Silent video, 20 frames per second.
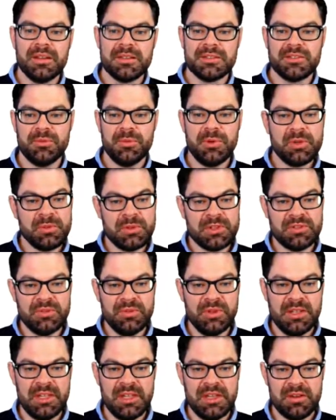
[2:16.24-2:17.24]
So what we're
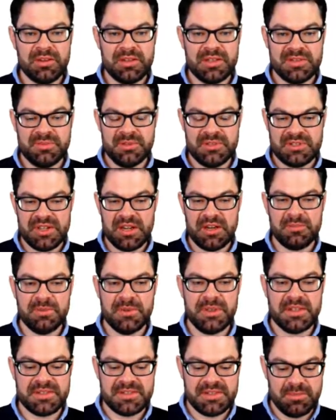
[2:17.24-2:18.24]
doing here is we start
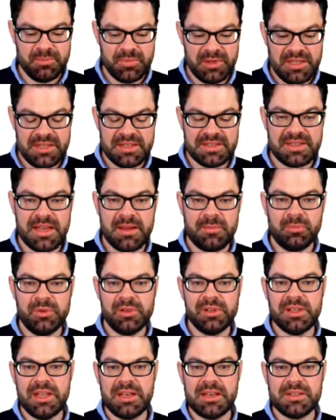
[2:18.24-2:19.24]
with a simple
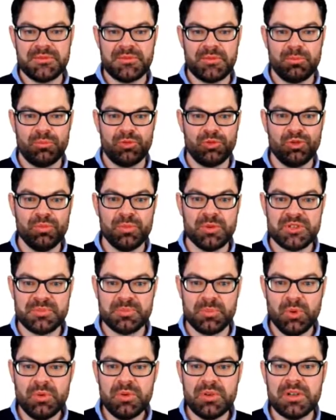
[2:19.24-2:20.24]
example that is from Gruber's
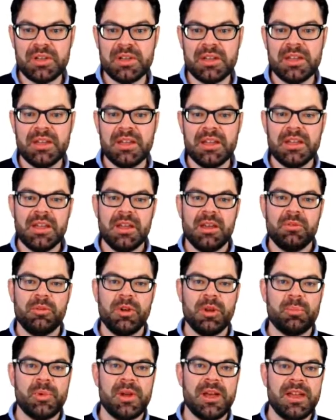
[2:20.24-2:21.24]
book,
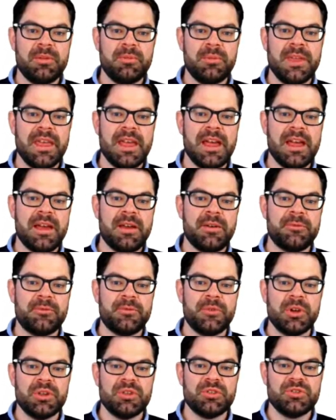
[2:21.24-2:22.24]
whereby we
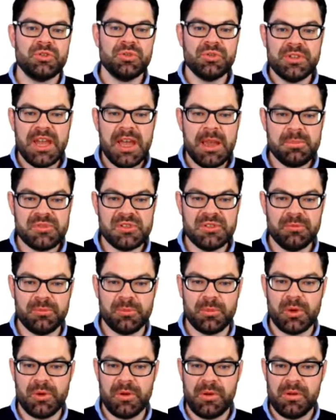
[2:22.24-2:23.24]
have two types of
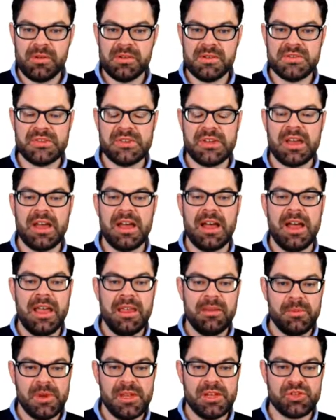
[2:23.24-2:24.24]
workers, a
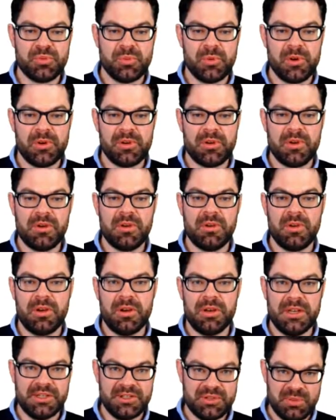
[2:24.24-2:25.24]
high-wage worker
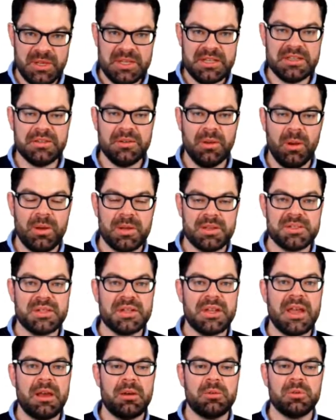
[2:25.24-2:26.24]
earning $20
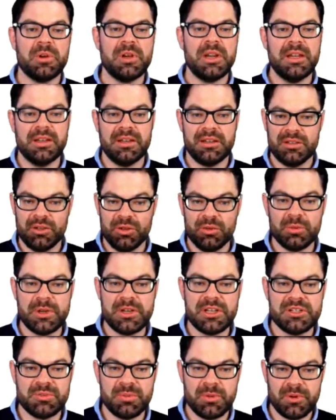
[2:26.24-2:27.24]
an hour and a
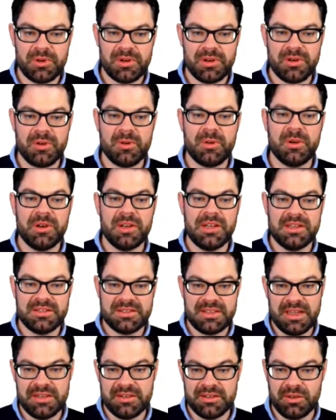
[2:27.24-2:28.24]
low-wage worker earning
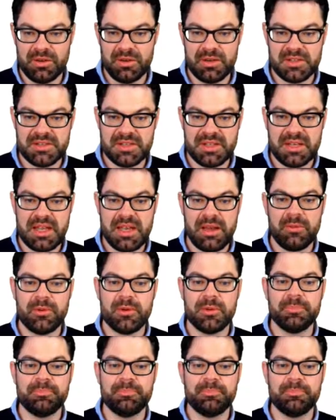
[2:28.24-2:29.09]
$10 an hour.